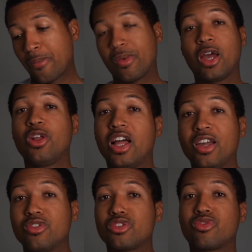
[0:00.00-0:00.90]
Battery
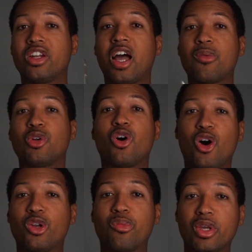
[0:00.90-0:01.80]
life is phenomenal
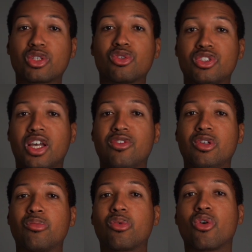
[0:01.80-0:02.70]
on the Pixel
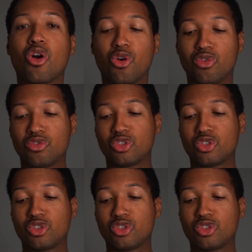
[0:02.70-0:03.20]
7 Pro.